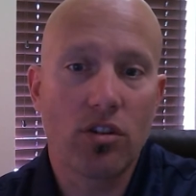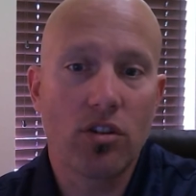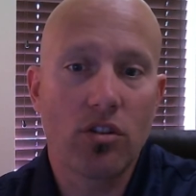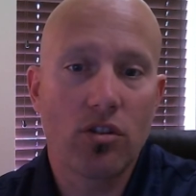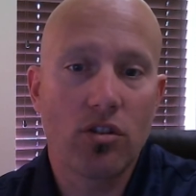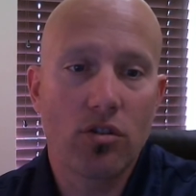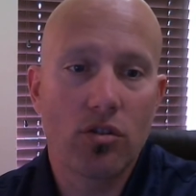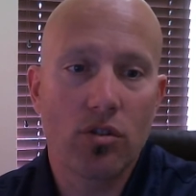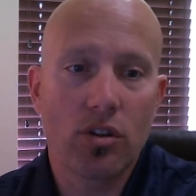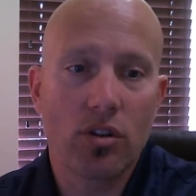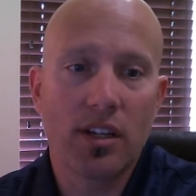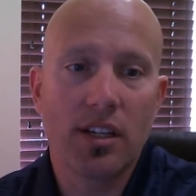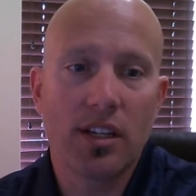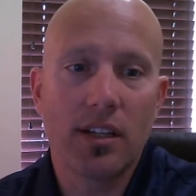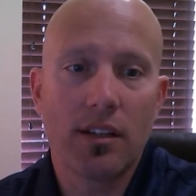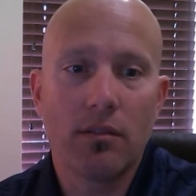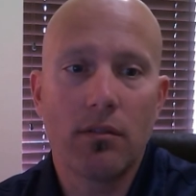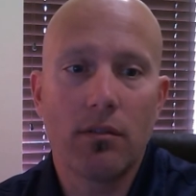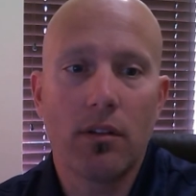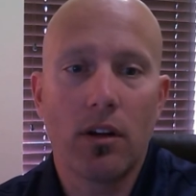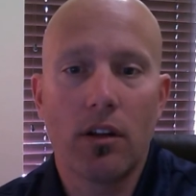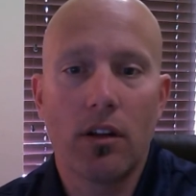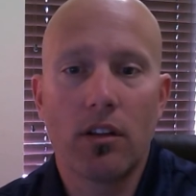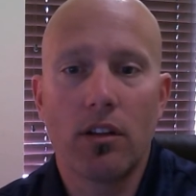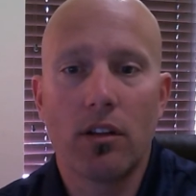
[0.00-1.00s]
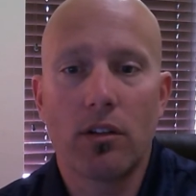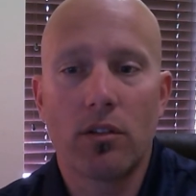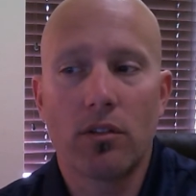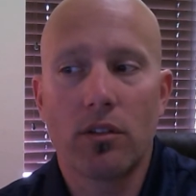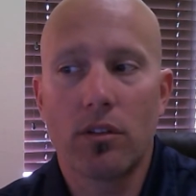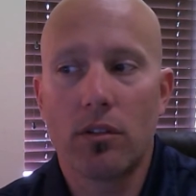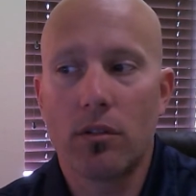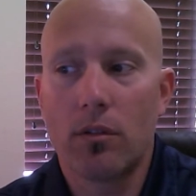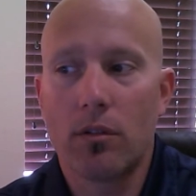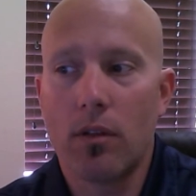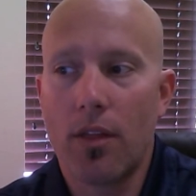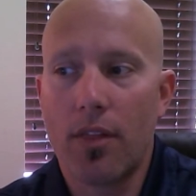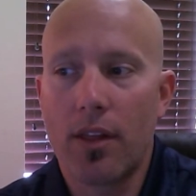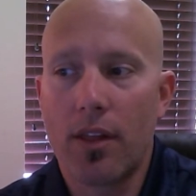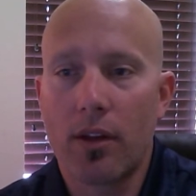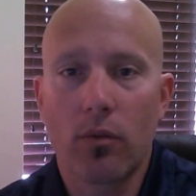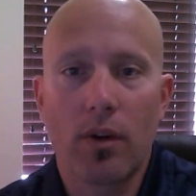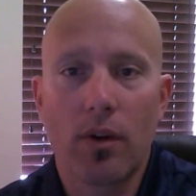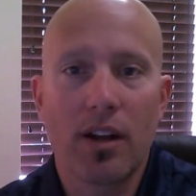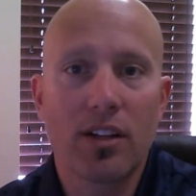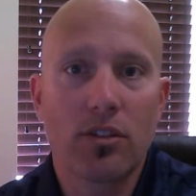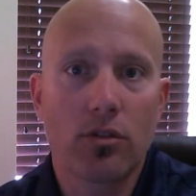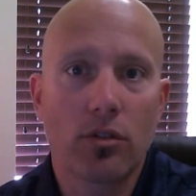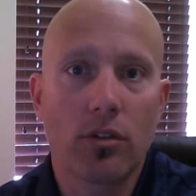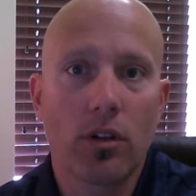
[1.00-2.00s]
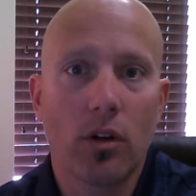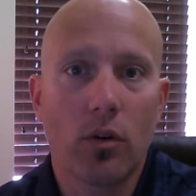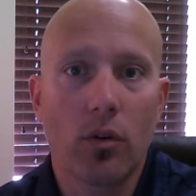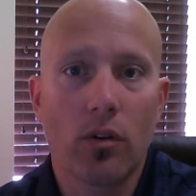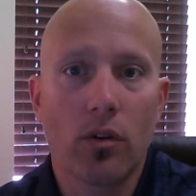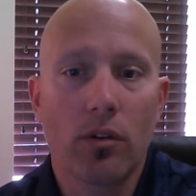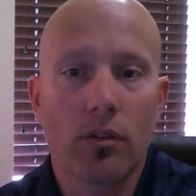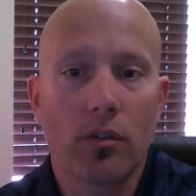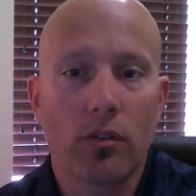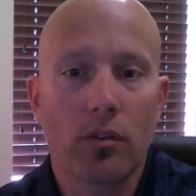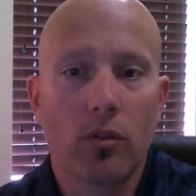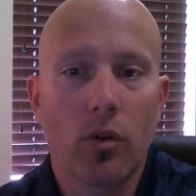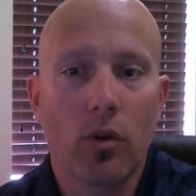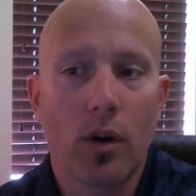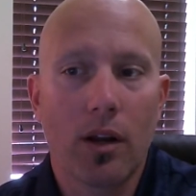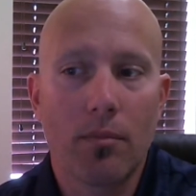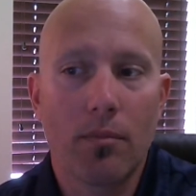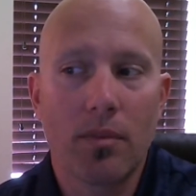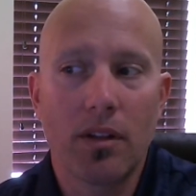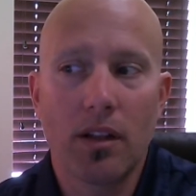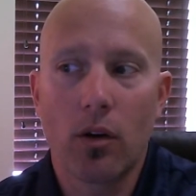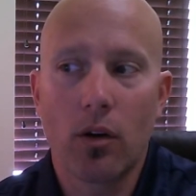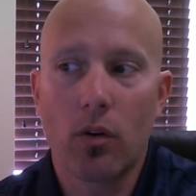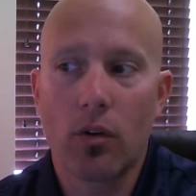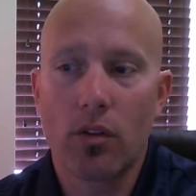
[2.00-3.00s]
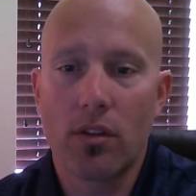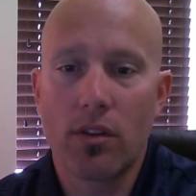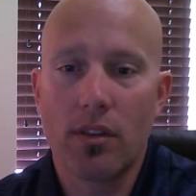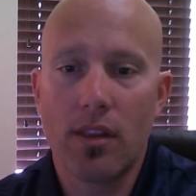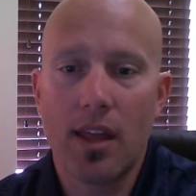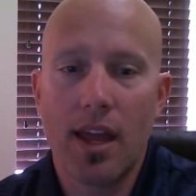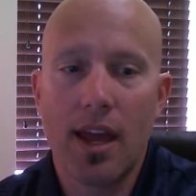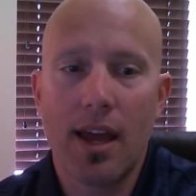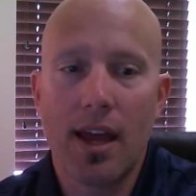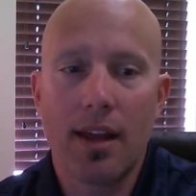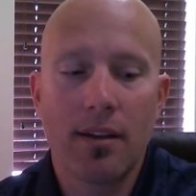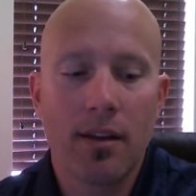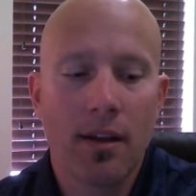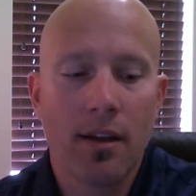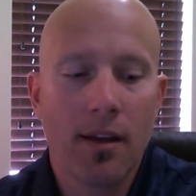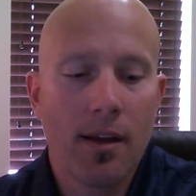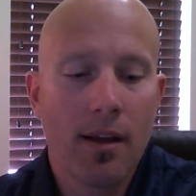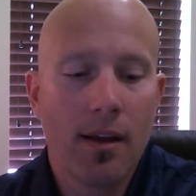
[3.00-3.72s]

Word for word: industry, uh, you know, I think rates are lower, quite a bit lower than that.